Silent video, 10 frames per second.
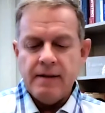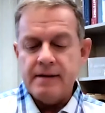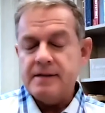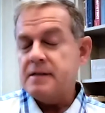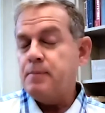
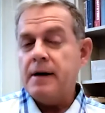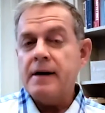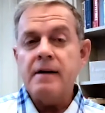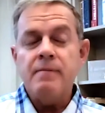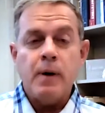There's this
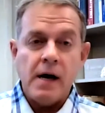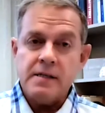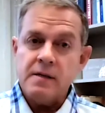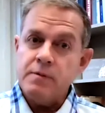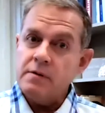bucket of
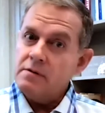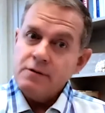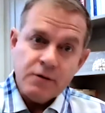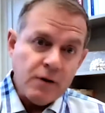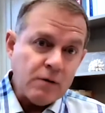
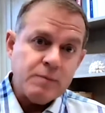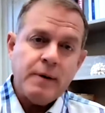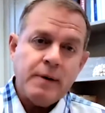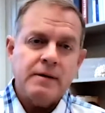possible, who knows,